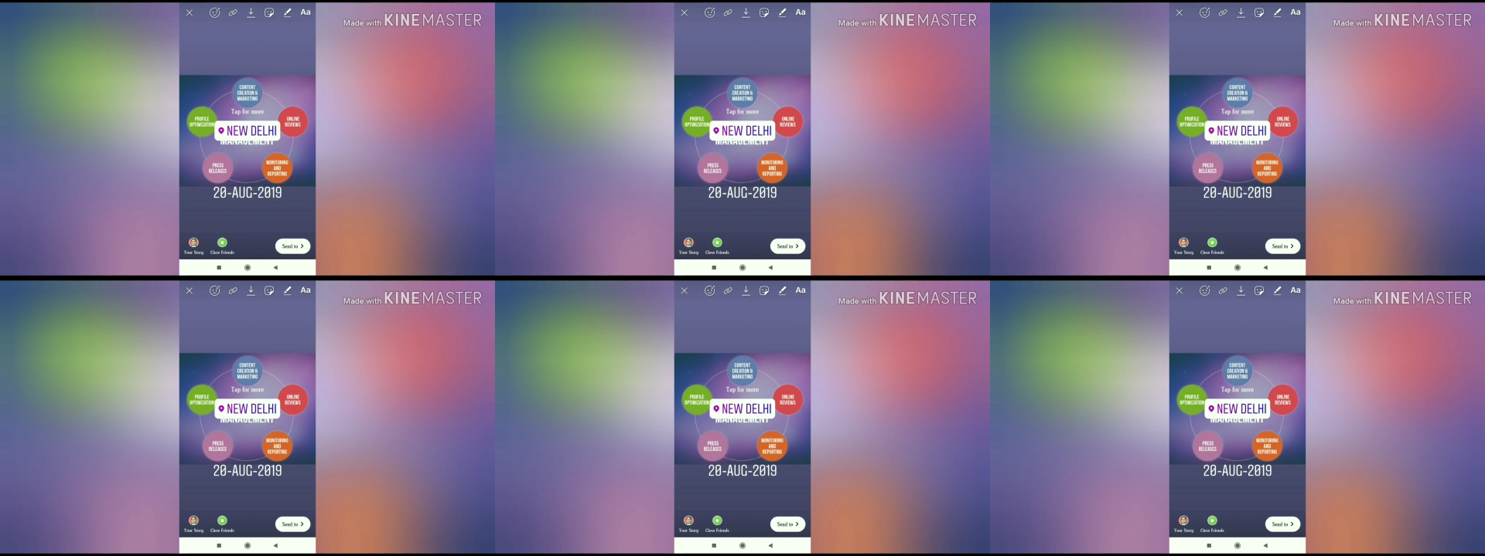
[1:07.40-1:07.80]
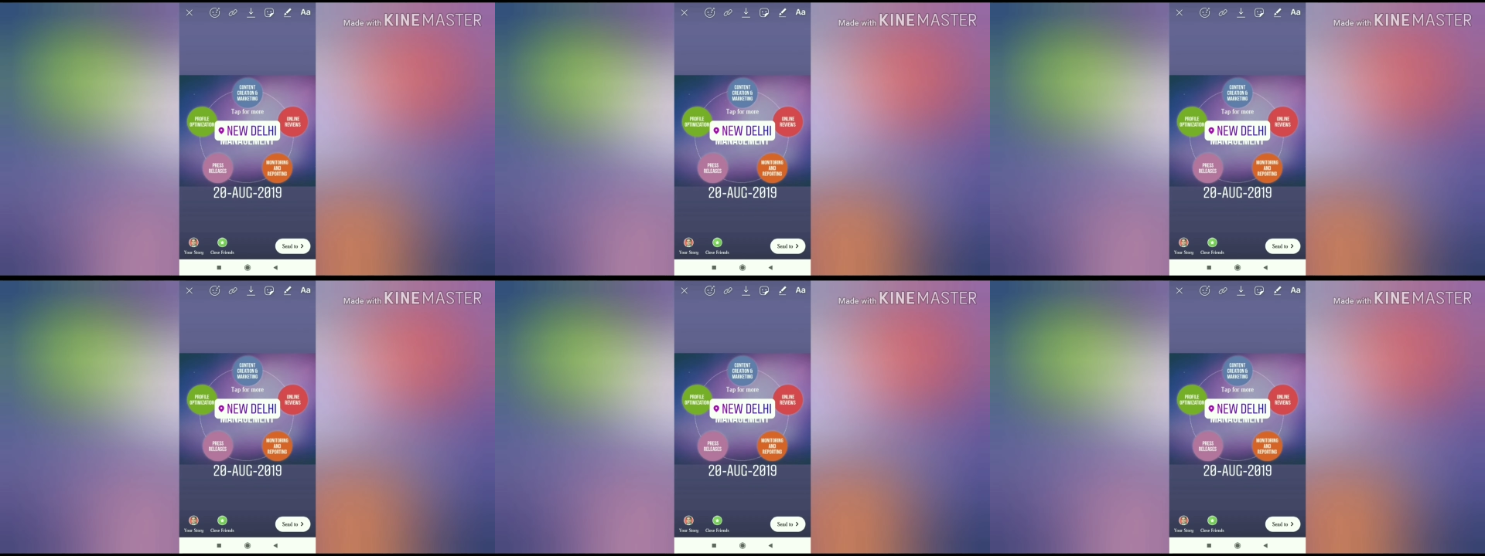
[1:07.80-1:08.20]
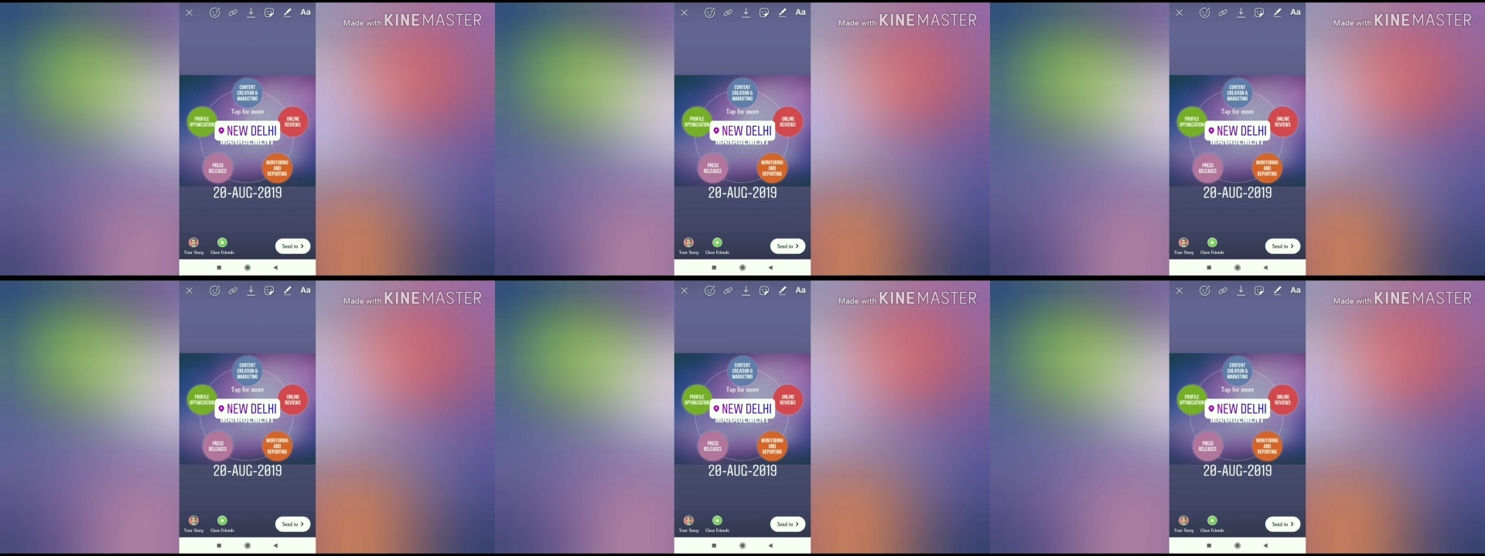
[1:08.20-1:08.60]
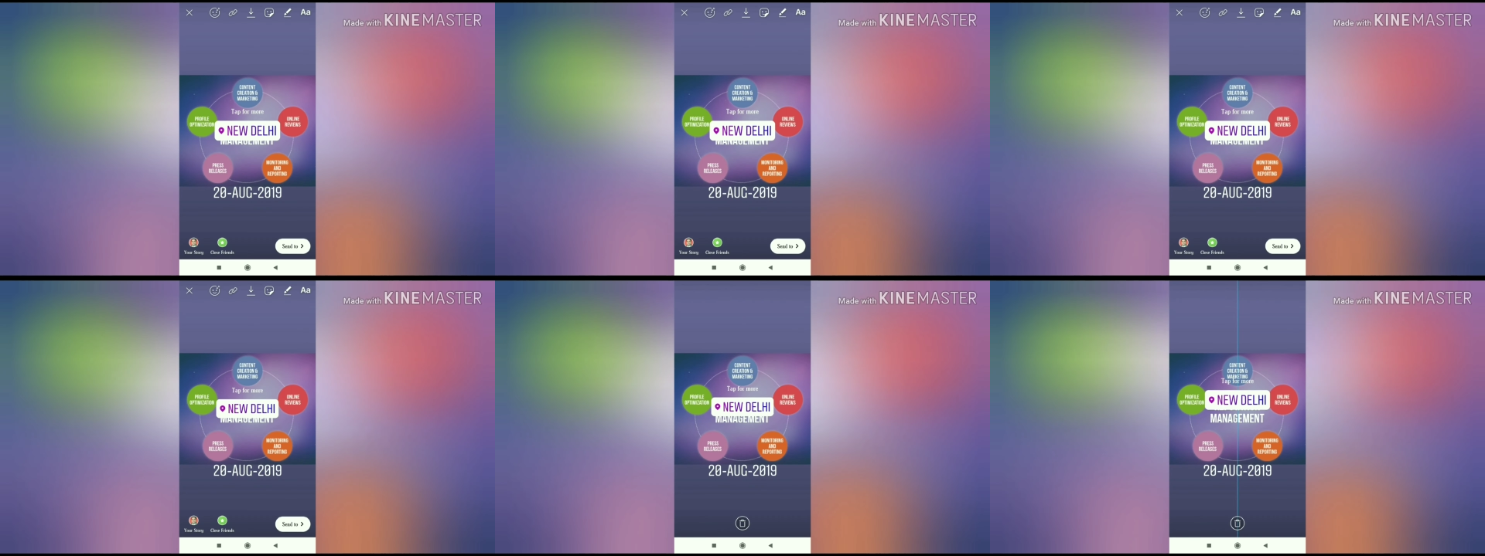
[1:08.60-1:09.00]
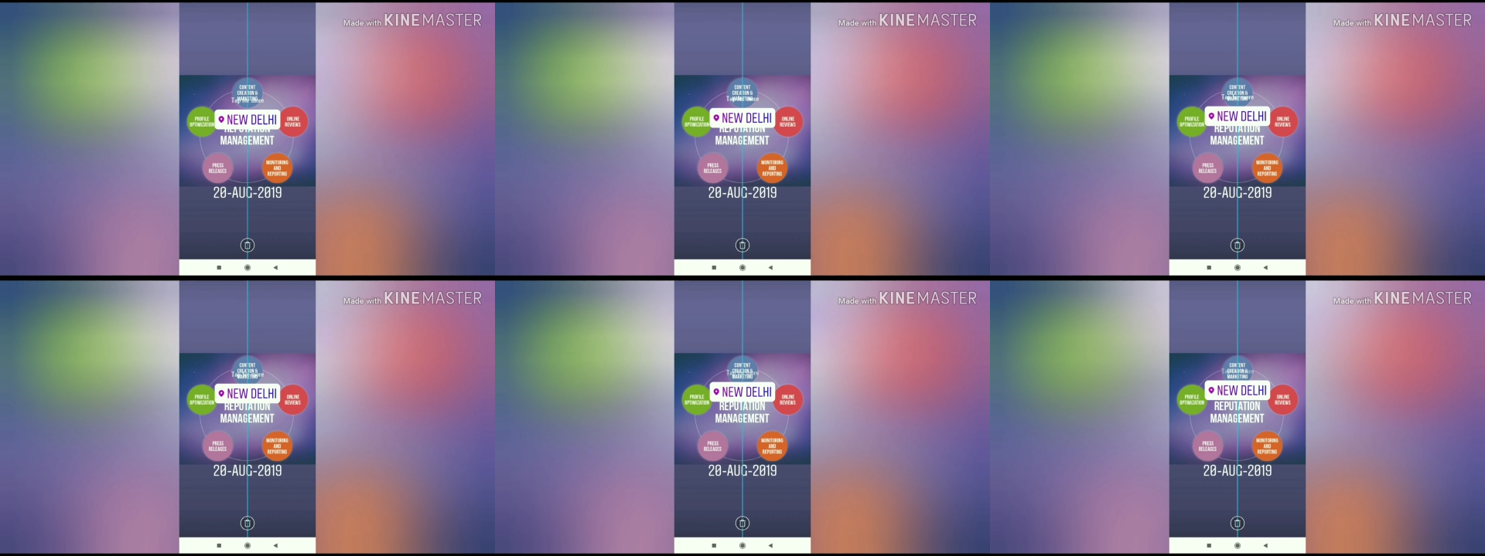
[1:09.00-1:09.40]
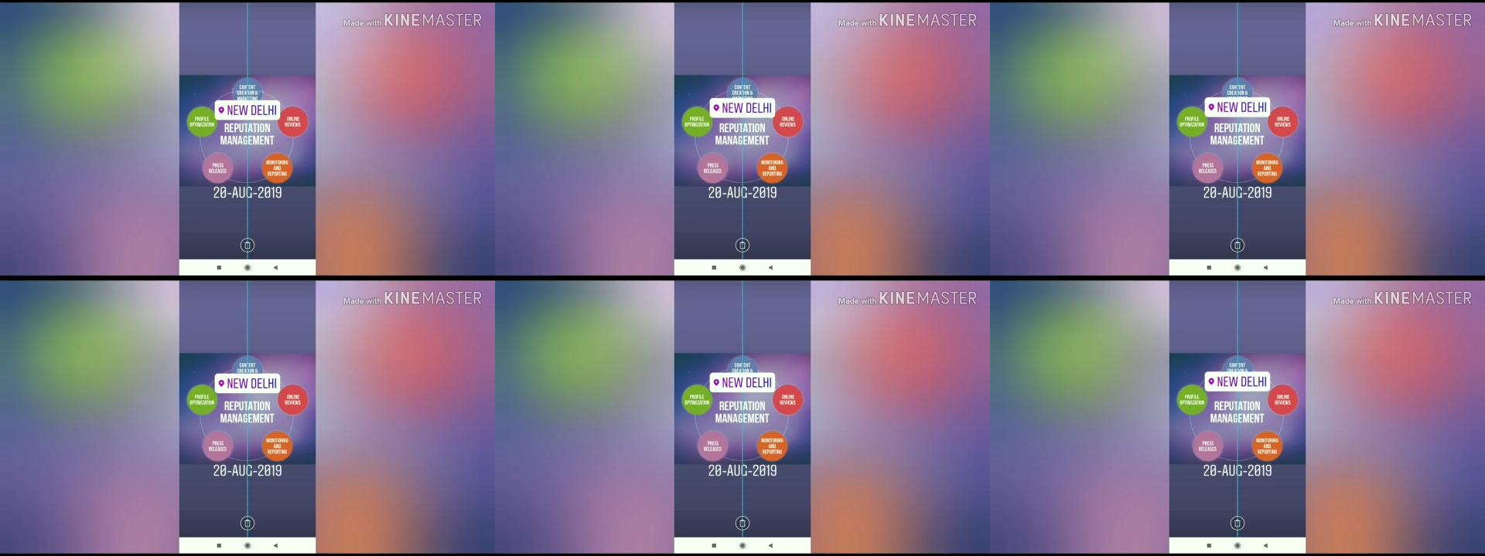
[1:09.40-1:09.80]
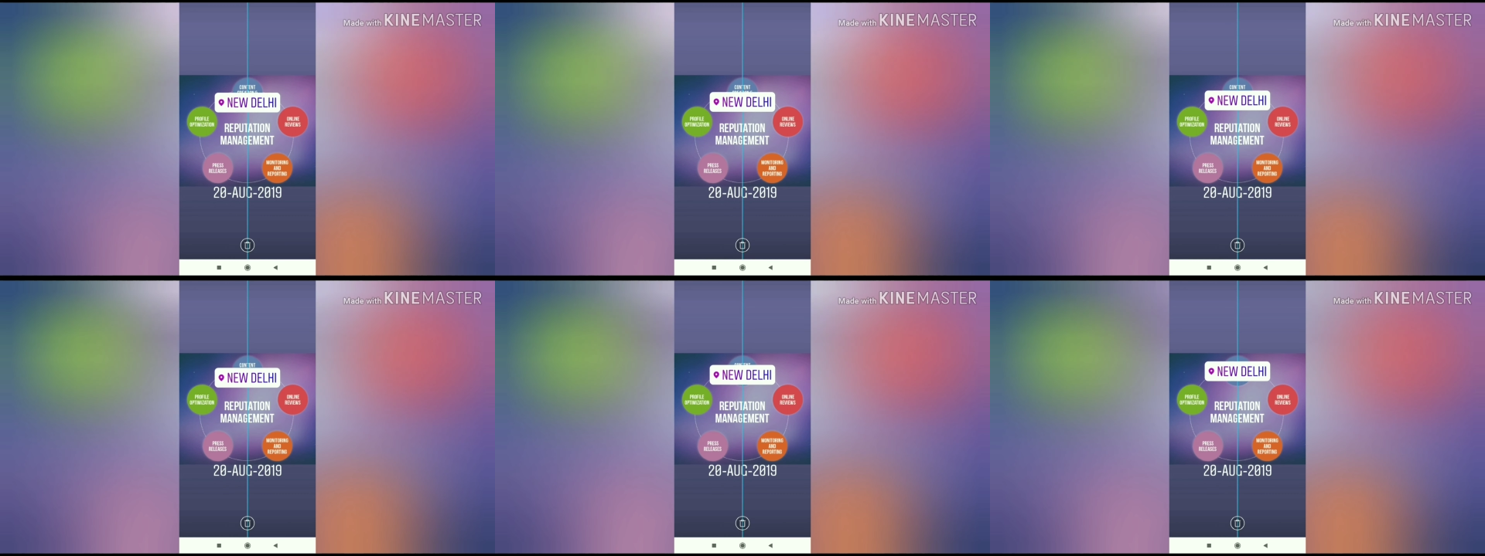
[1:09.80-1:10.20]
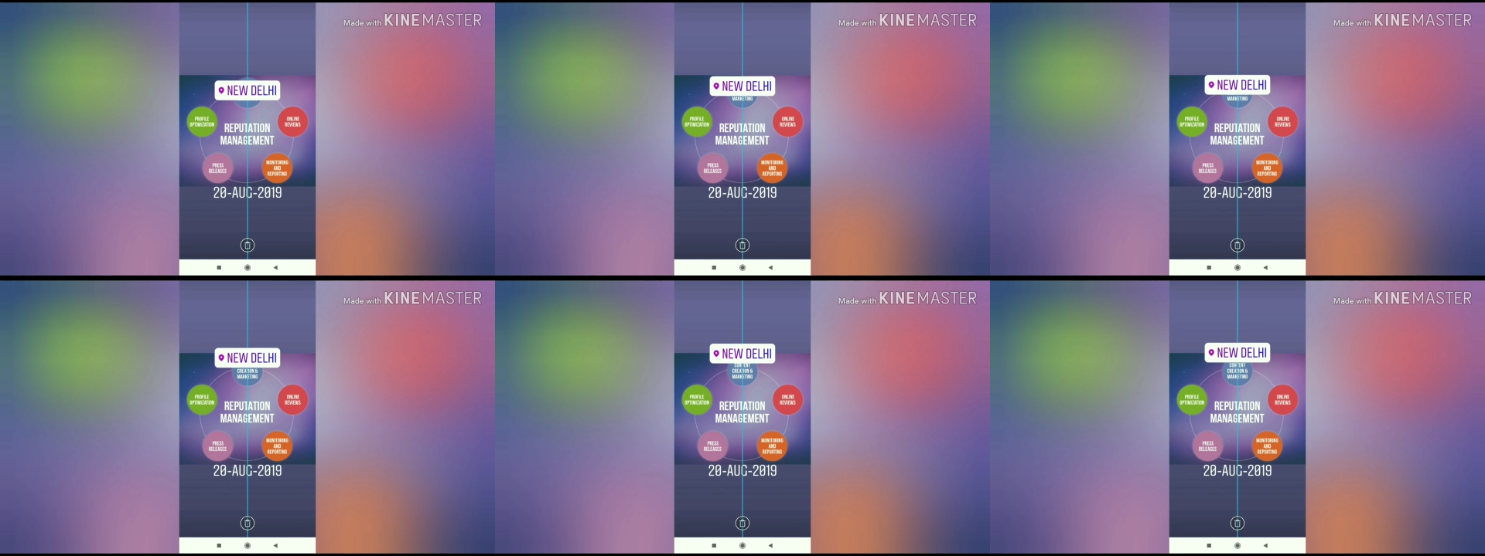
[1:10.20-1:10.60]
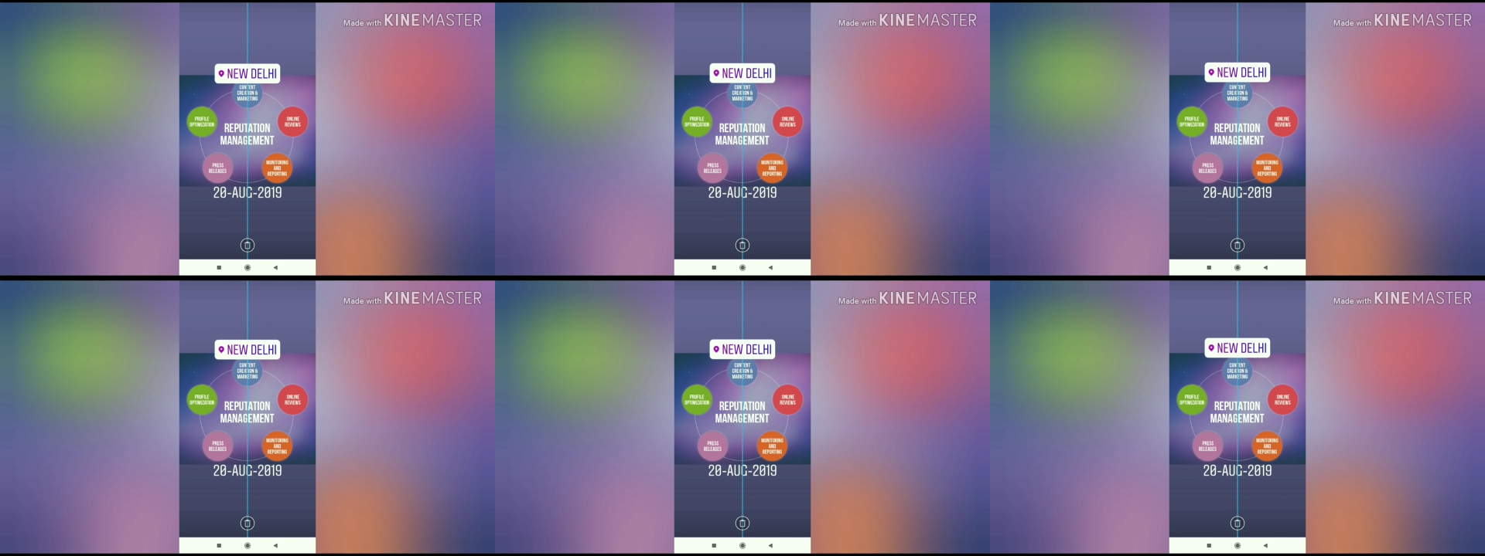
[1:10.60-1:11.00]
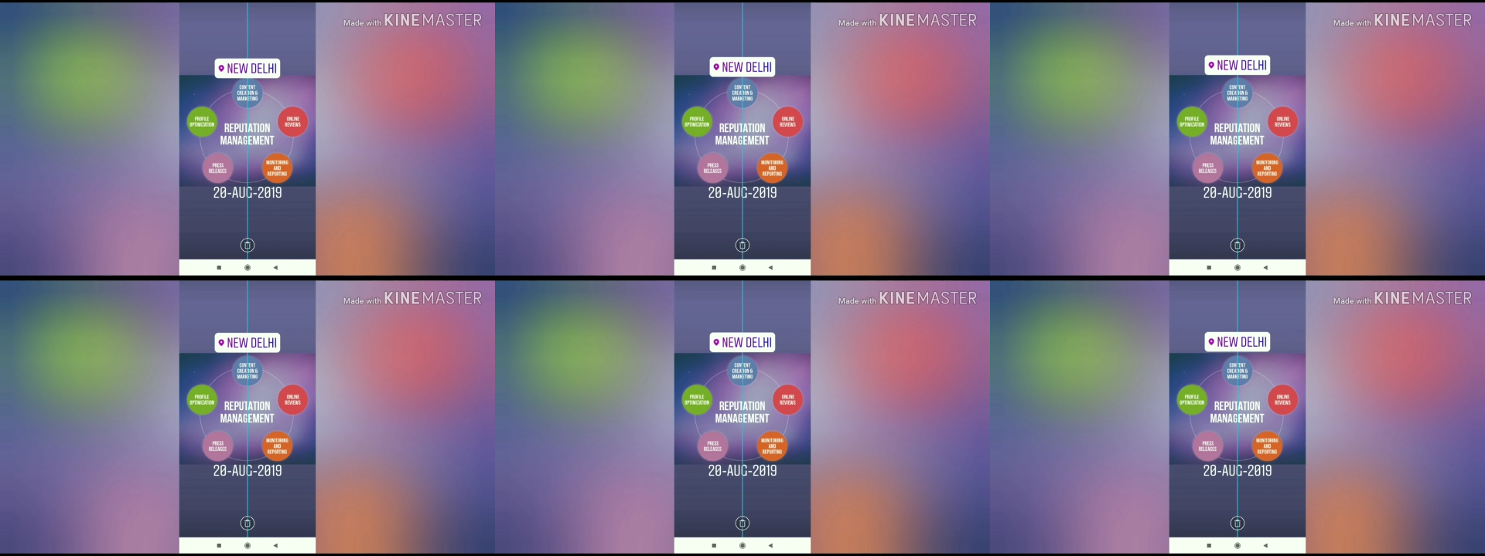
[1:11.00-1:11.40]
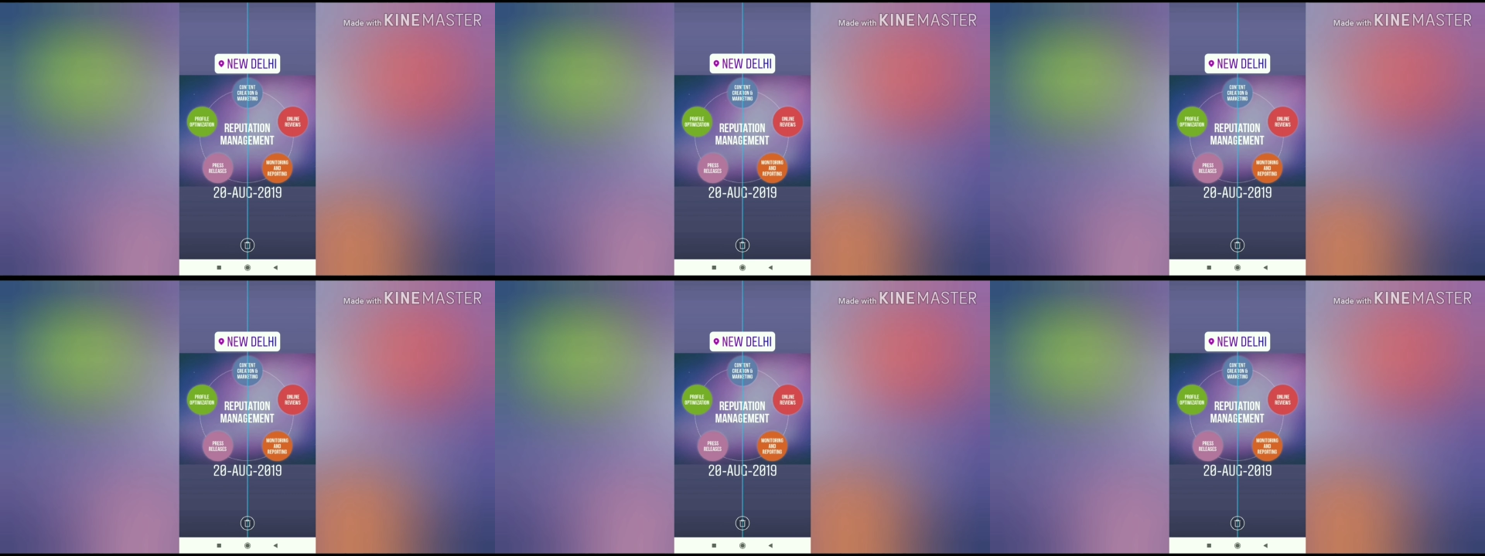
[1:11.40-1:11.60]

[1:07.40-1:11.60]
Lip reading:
[unreadable: no face in view]